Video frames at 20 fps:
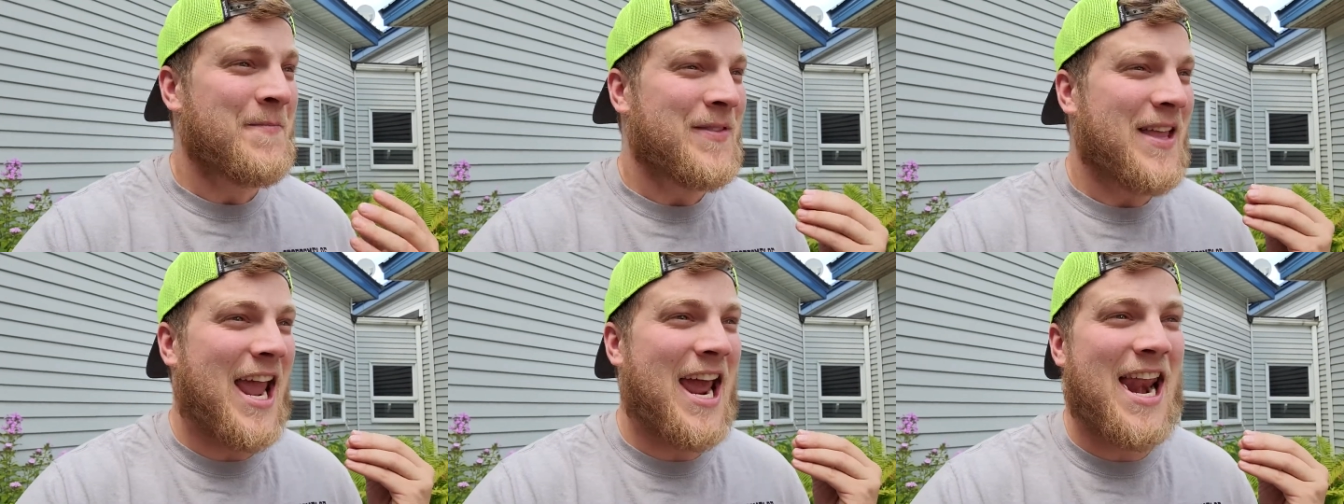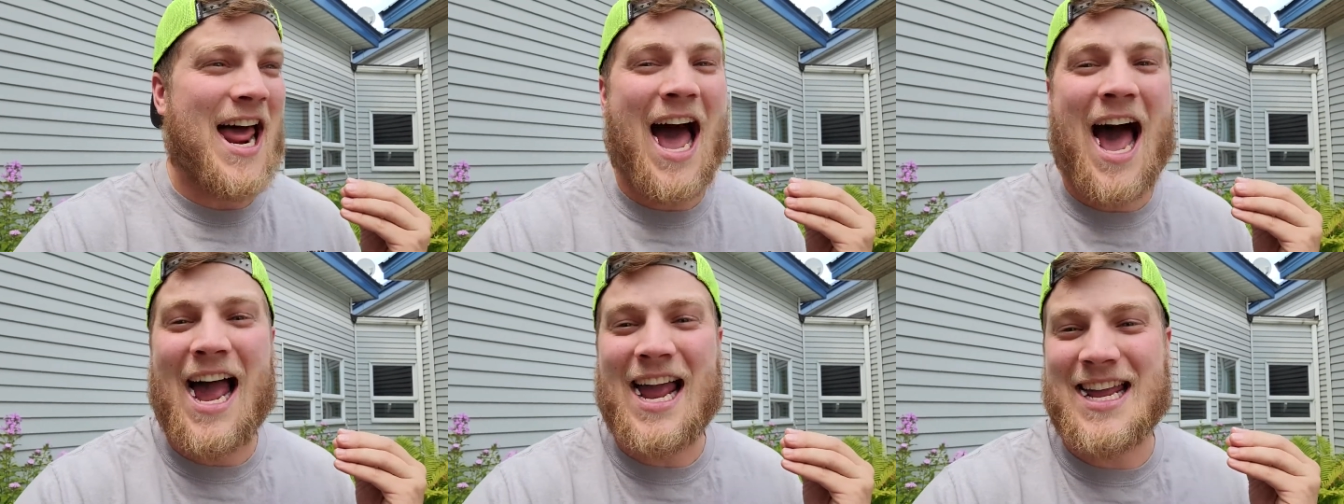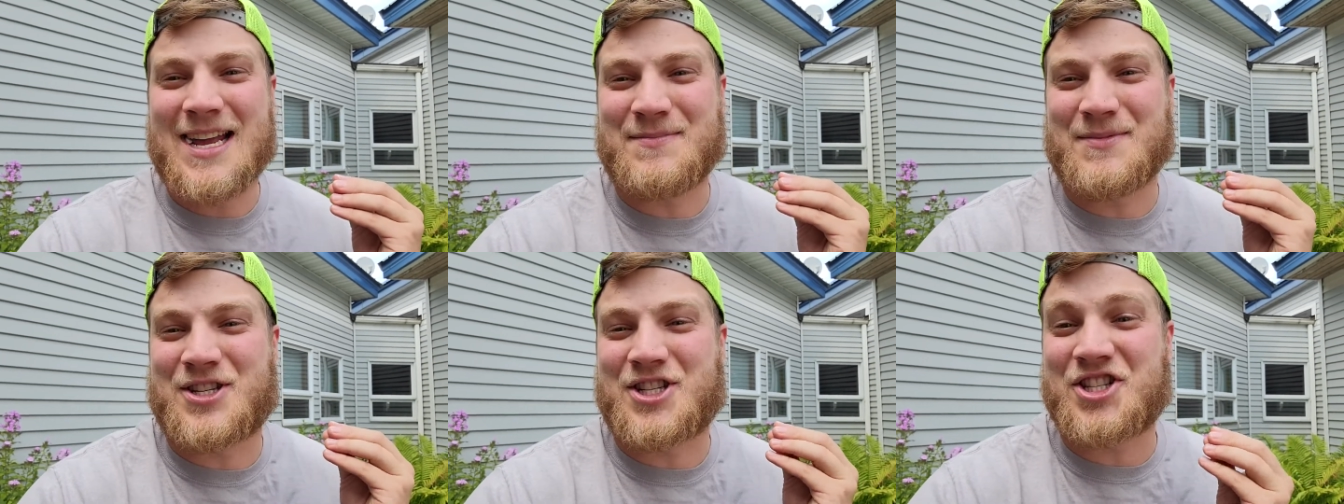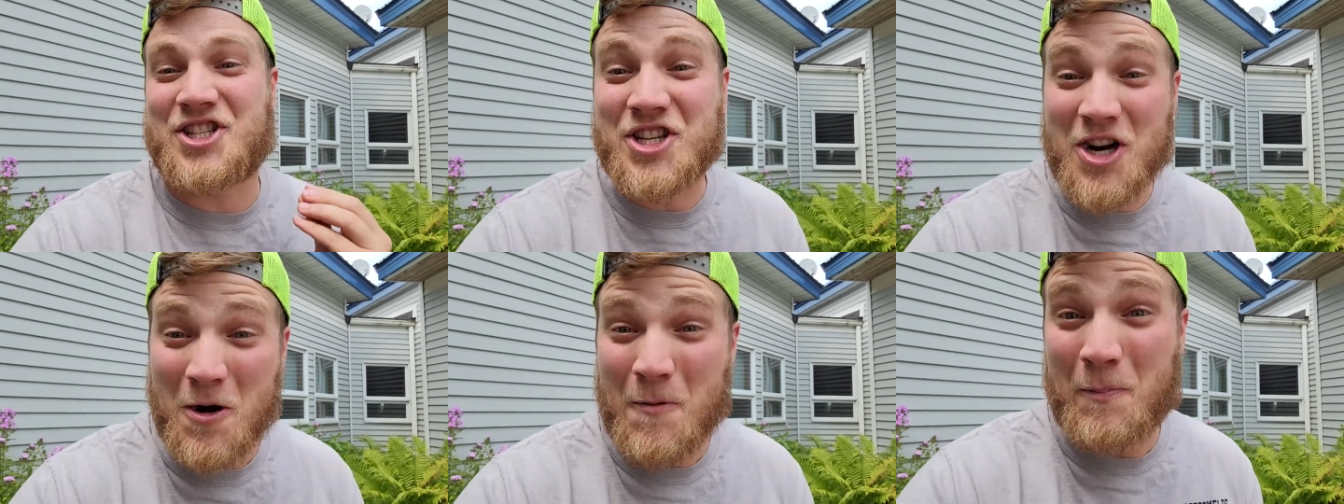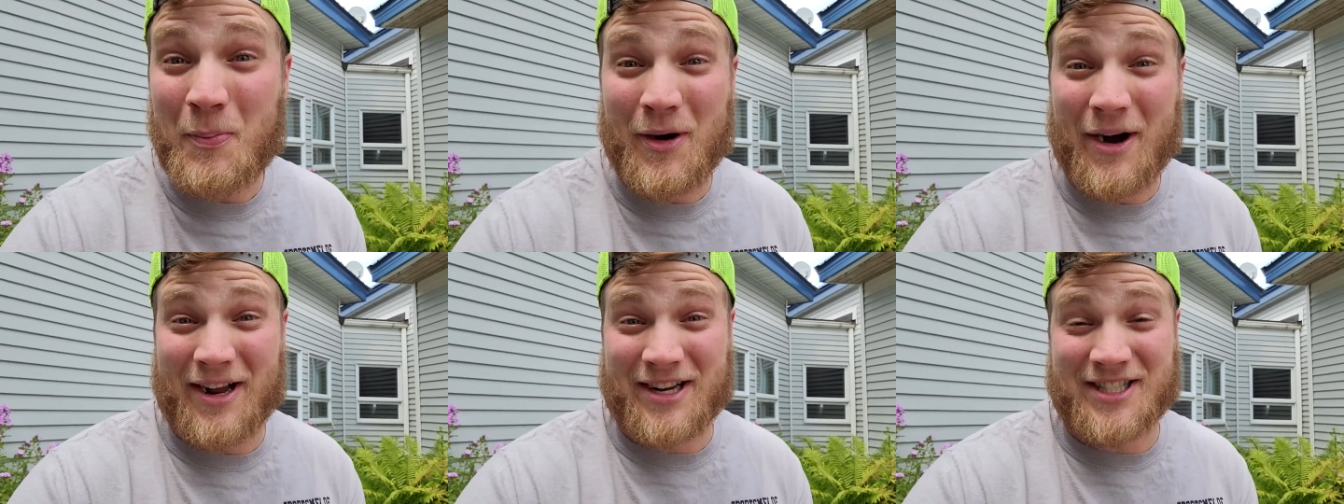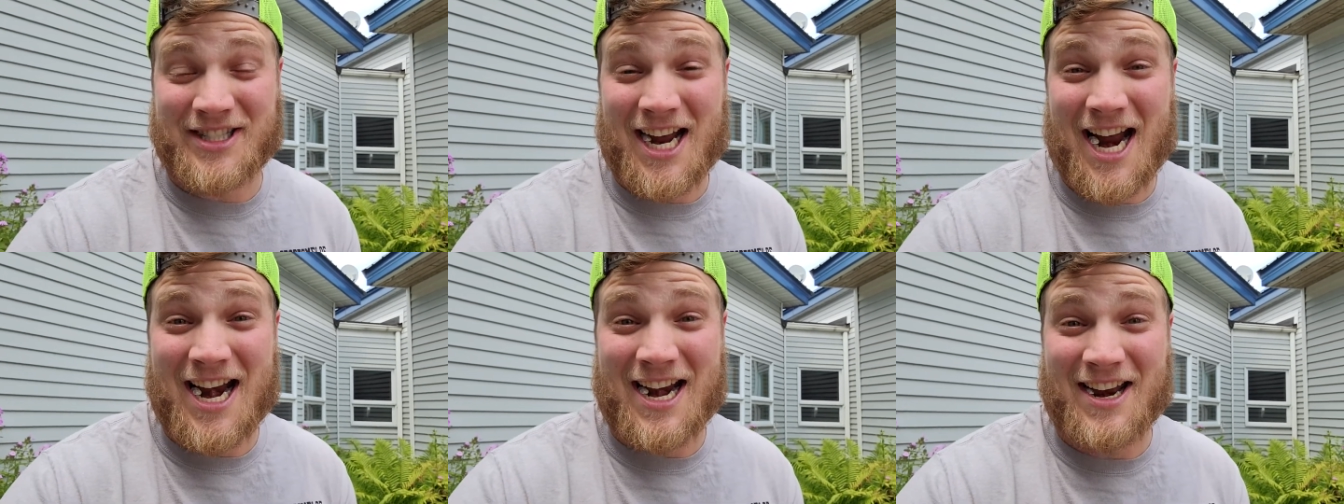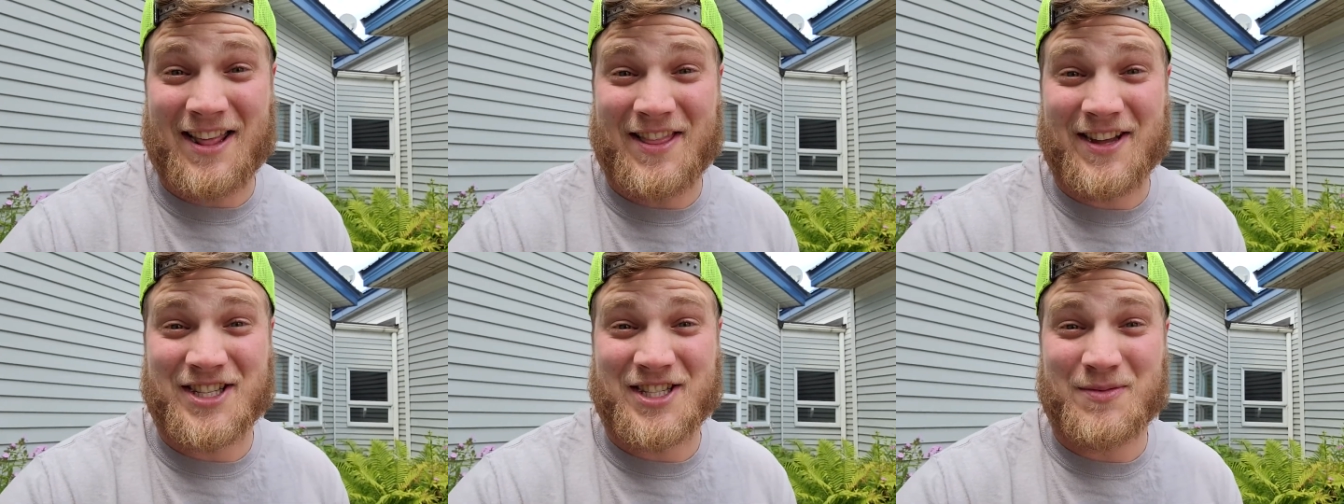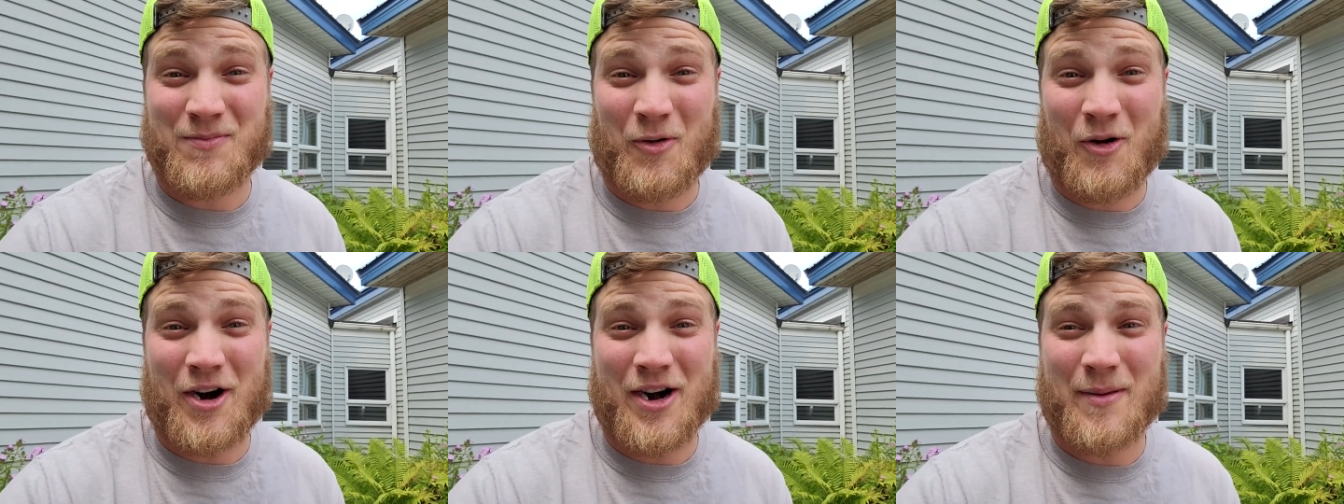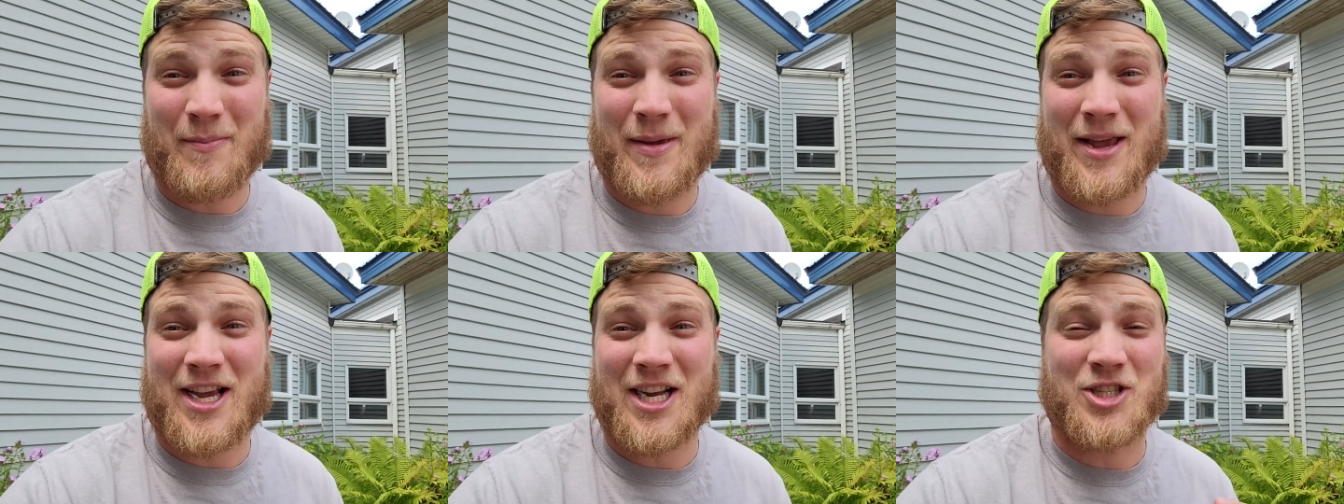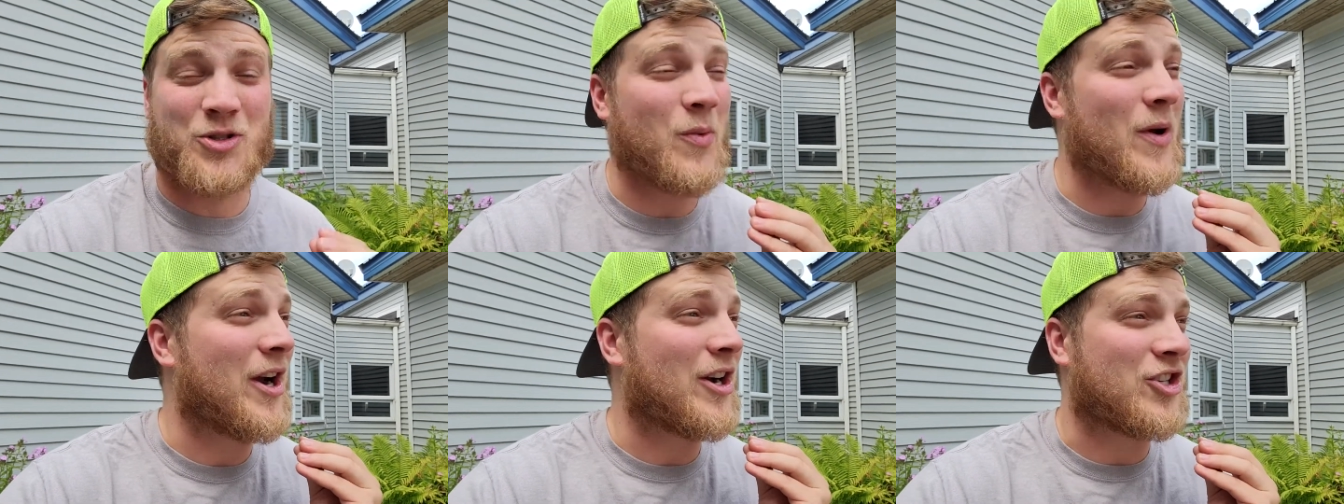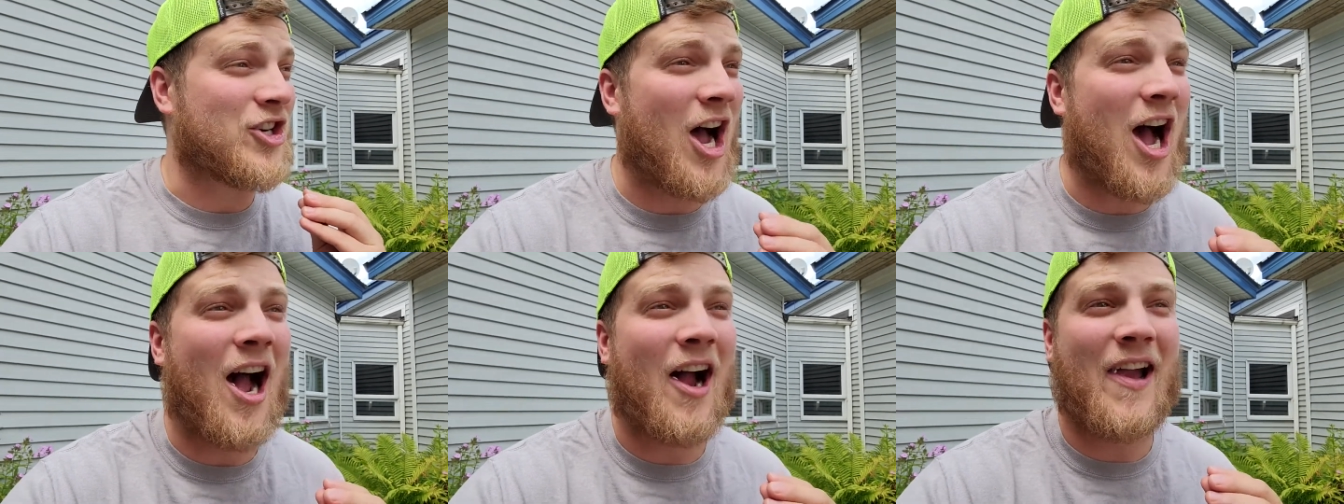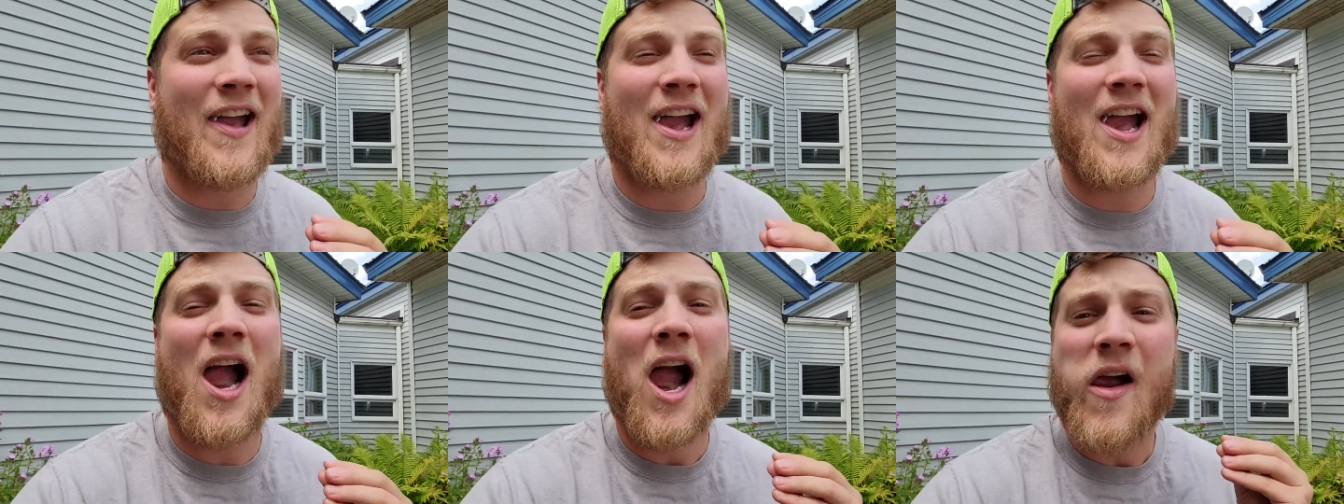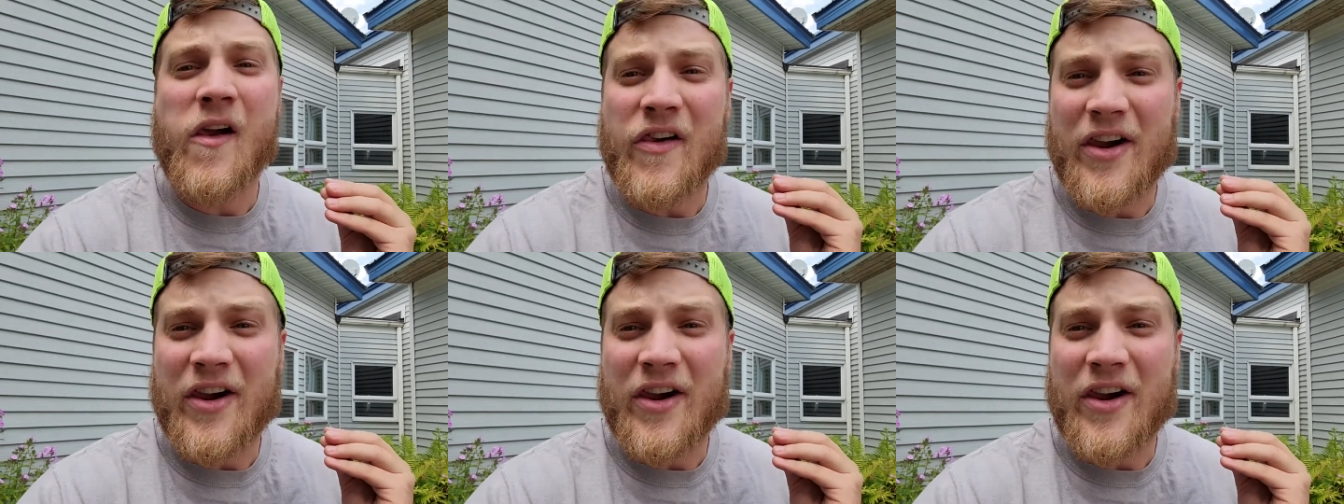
And I am super excited this morning because we are talking